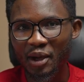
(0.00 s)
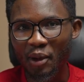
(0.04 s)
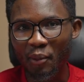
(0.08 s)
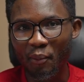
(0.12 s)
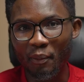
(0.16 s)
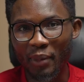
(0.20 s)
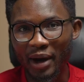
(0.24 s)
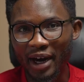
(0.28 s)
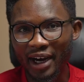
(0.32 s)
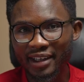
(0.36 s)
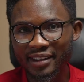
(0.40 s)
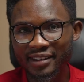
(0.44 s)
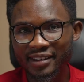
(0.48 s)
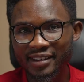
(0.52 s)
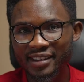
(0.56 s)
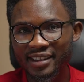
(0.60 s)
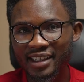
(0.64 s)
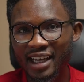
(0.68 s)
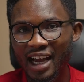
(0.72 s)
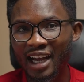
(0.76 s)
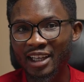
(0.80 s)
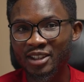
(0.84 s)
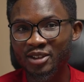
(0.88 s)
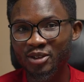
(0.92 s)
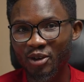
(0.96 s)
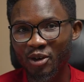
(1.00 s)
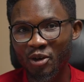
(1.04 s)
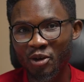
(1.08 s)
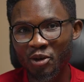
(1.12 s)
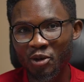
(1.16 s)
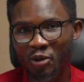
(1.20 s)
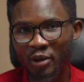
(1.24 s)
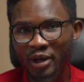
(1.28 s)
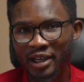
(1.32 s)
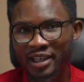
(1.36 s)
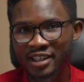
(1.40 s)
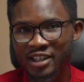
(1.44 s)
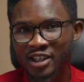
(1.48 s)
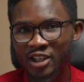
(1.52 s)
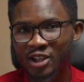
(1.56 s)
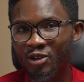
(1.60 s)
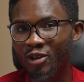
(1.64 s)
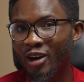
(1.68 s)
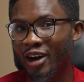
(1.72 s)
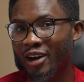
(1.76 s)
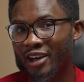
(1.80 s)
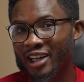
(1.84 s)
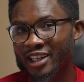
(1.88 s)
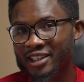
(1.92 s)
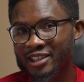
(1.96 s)
But as always, you
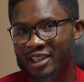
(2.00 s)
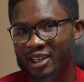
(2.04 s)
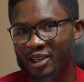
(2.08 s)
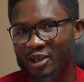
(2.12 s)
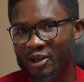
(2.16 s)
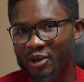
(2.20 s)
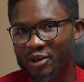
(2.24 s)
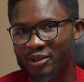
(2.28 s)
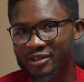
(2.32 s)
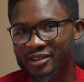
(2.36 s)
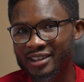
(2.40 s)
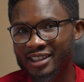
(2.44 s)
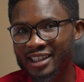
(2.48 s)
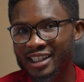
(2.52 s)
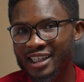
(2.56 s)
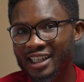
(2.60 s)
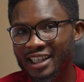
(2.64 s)
are not alone.